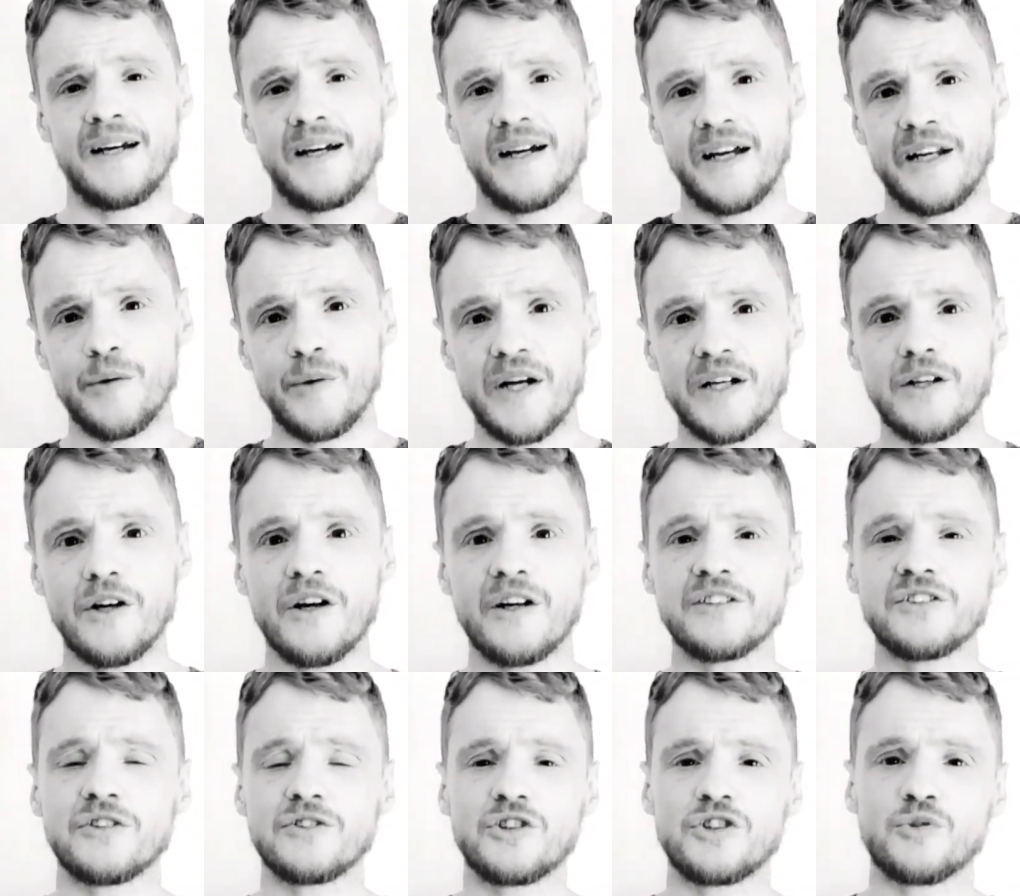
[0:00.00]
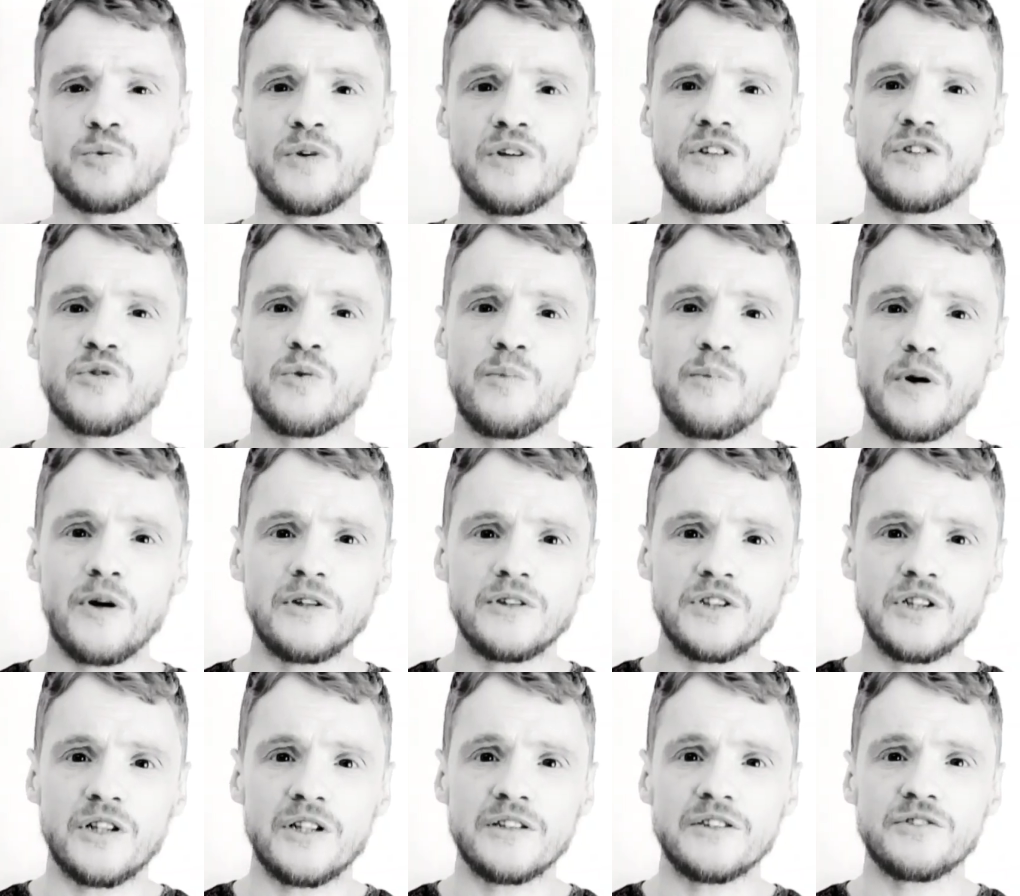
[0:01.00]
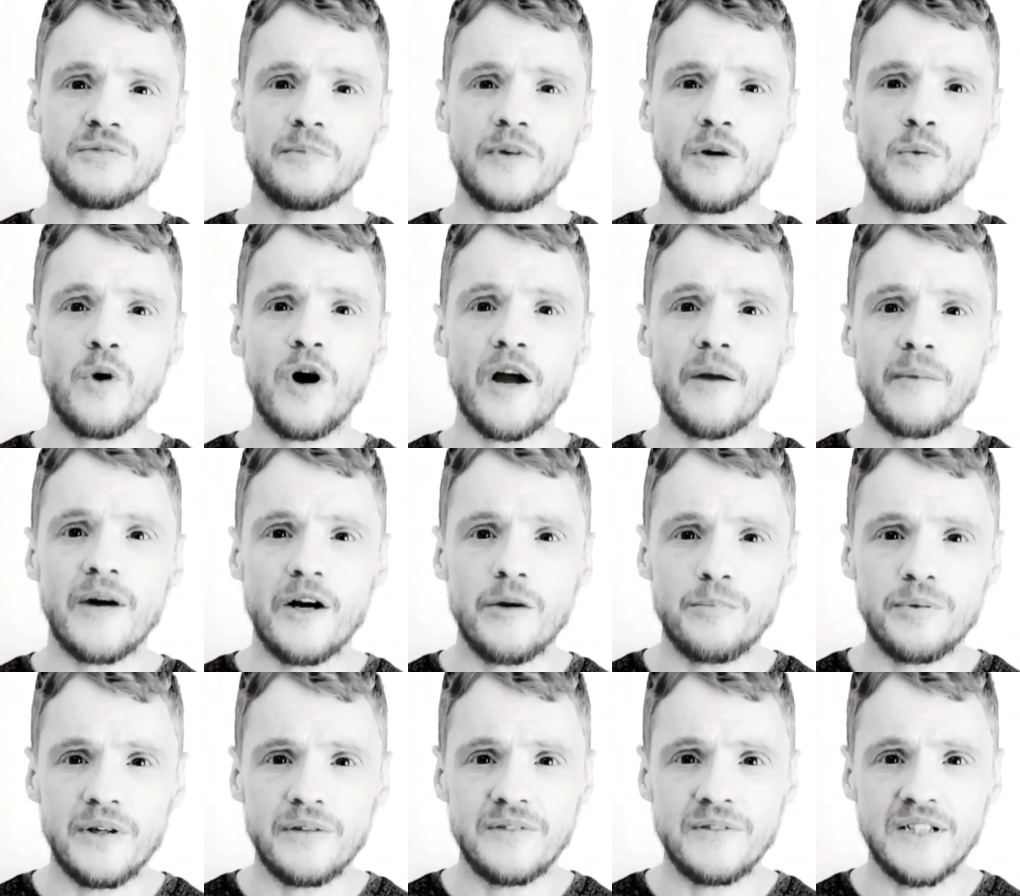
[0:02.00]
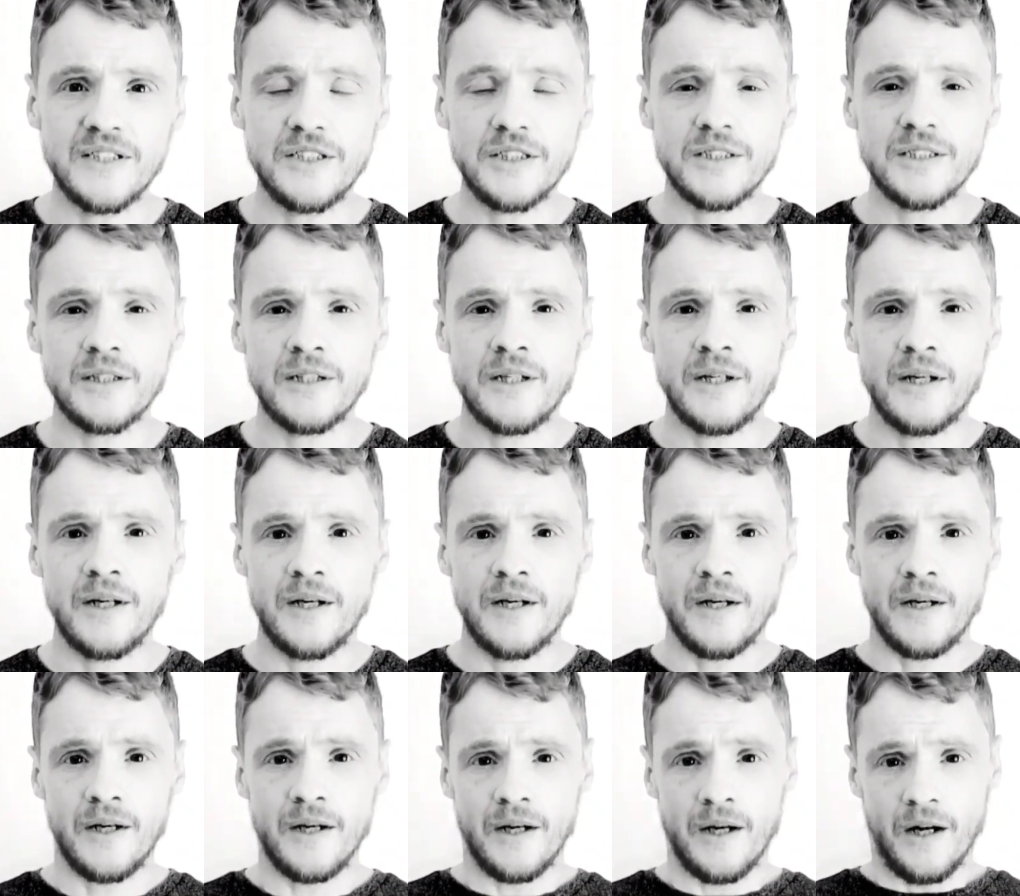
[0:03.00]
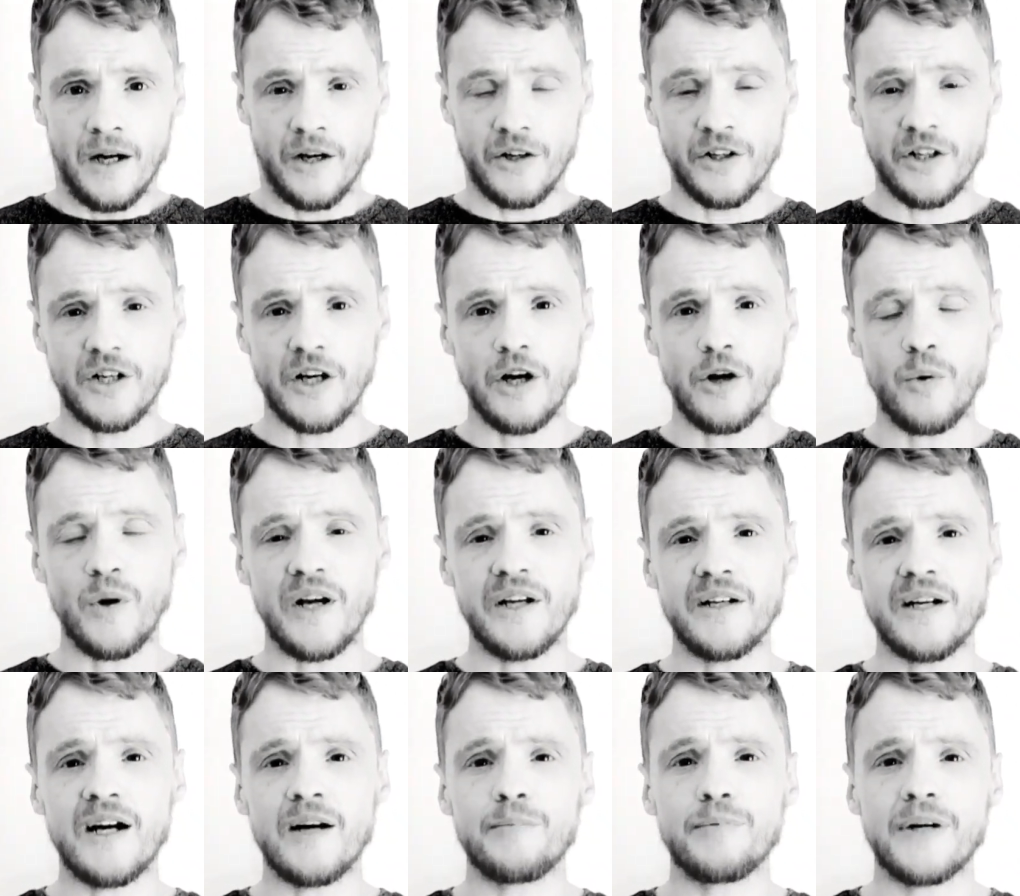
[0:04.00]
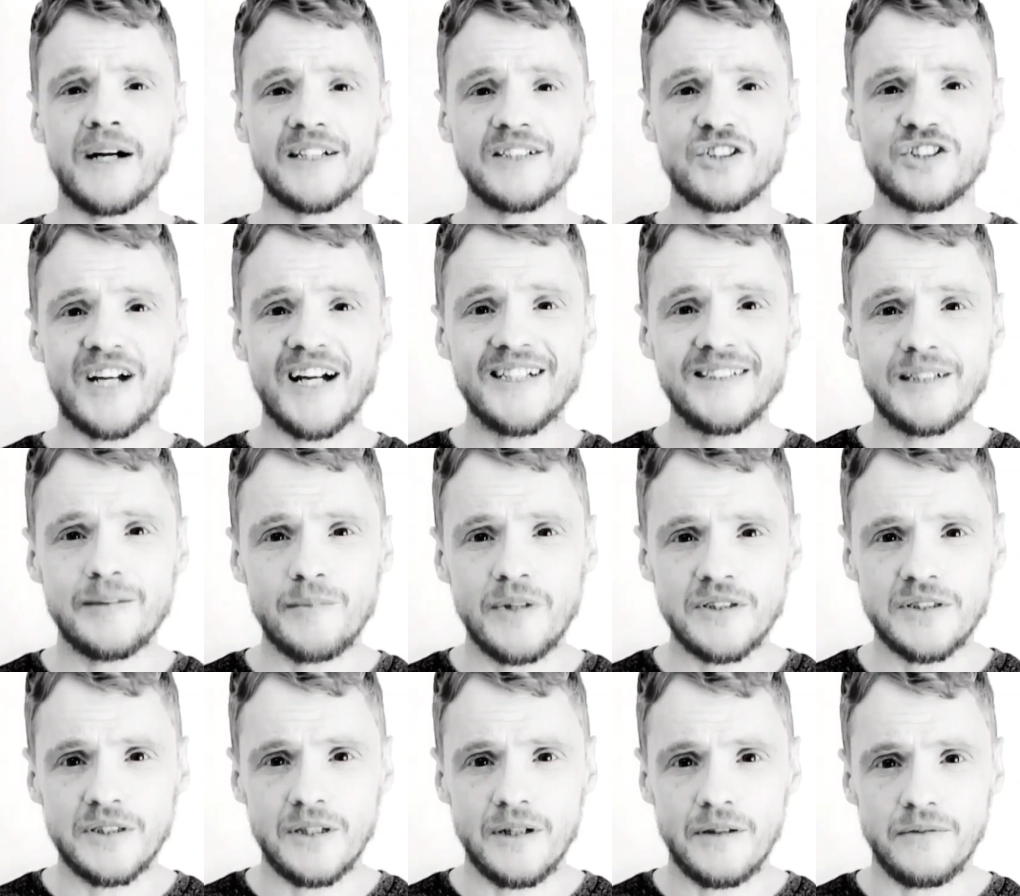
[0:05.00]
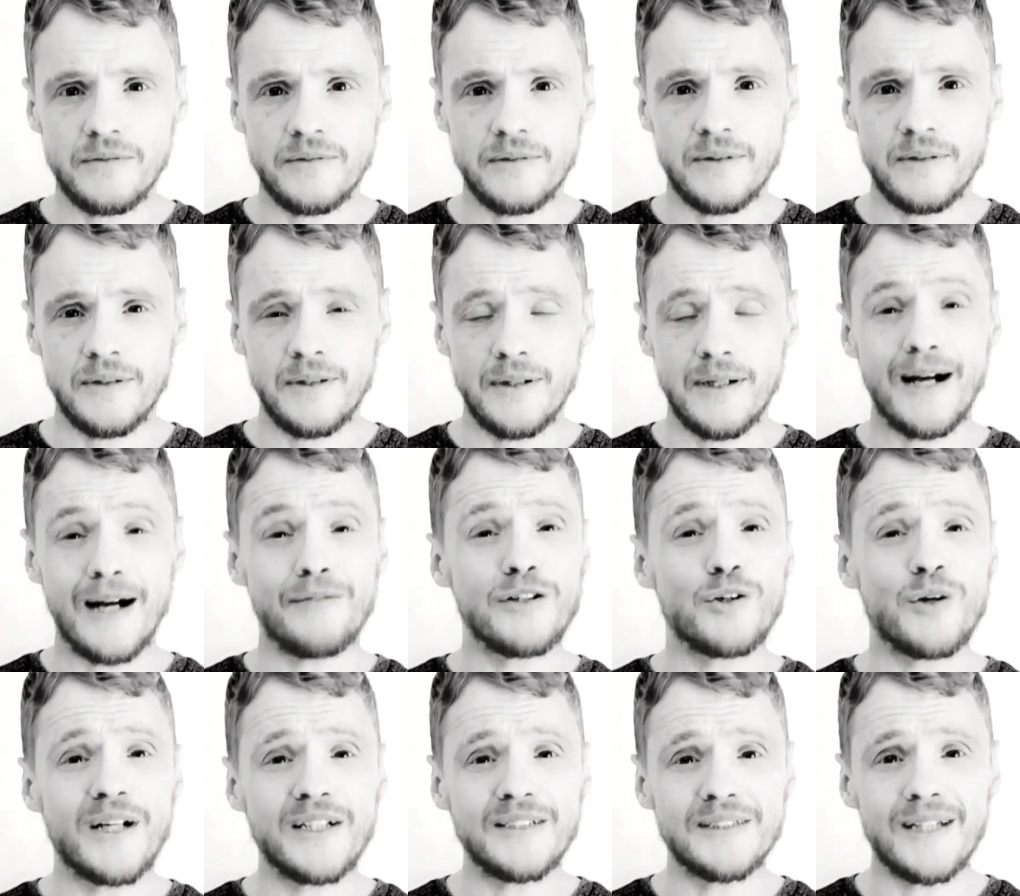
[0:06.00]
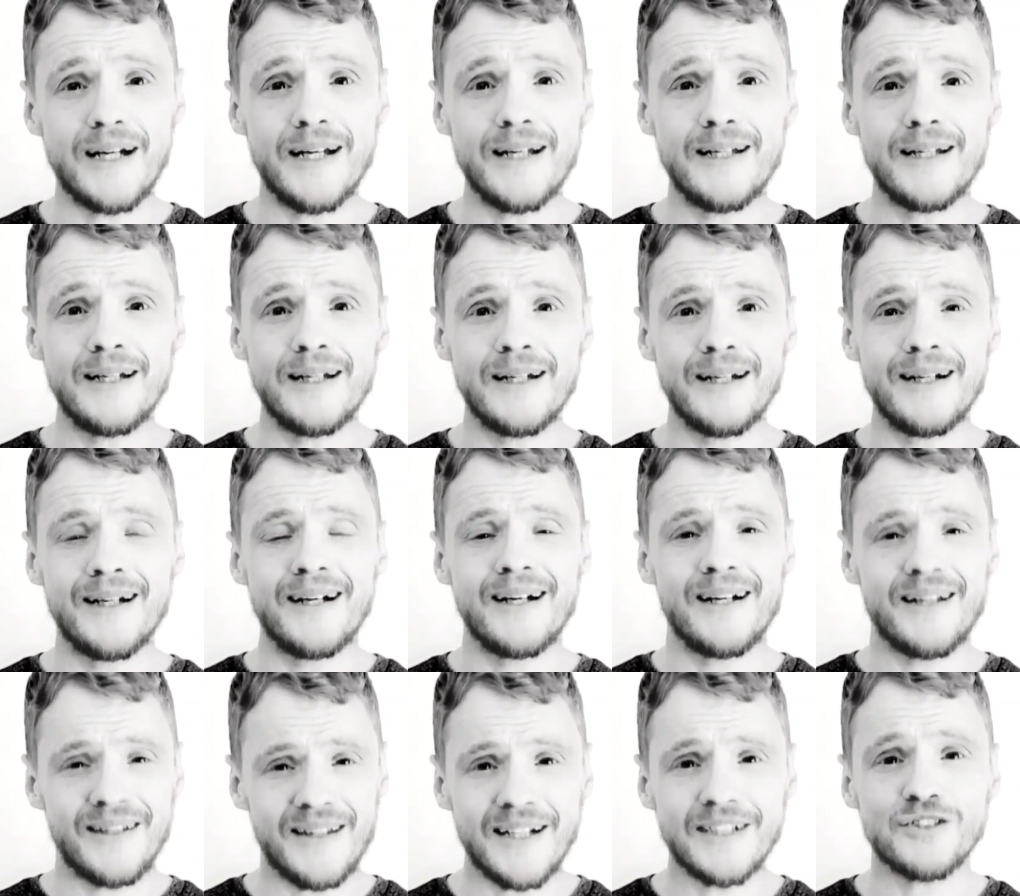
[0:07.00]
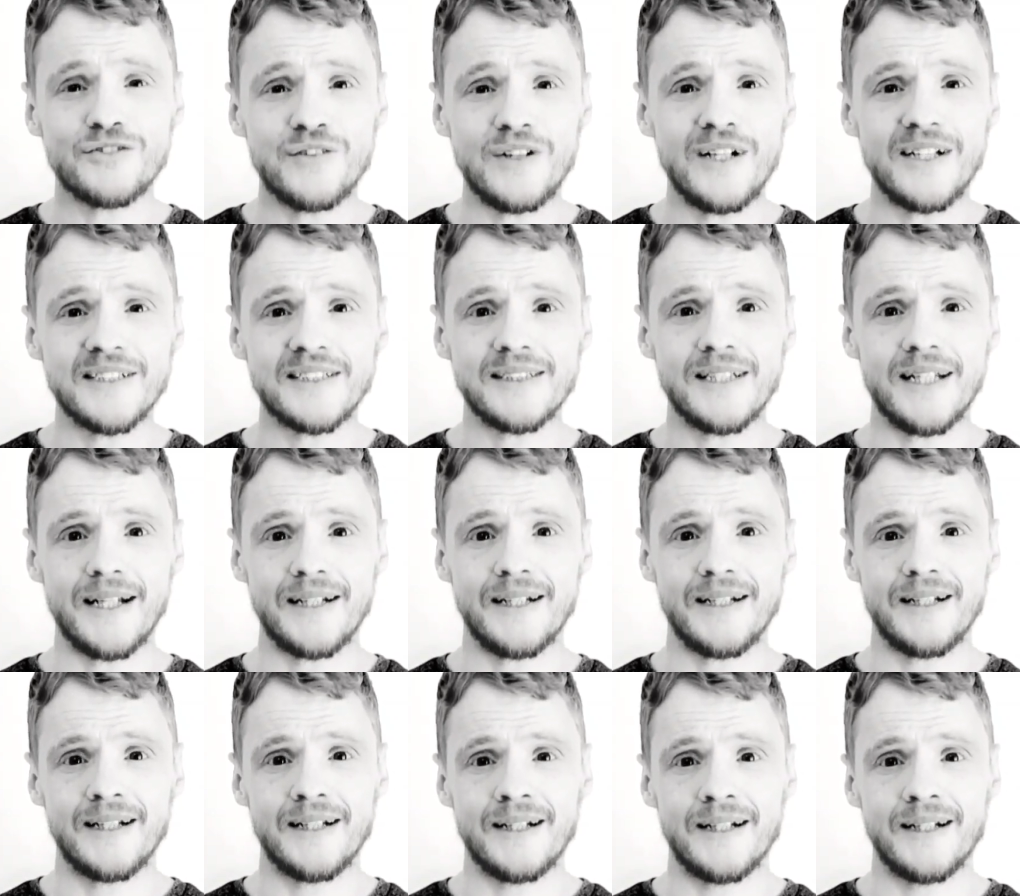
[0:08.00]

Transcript: Anyway, guys, I just wanted to apologise for my white male privilege. I'm going to go away now and practice hating myself. Have a great day. Thanks for listening.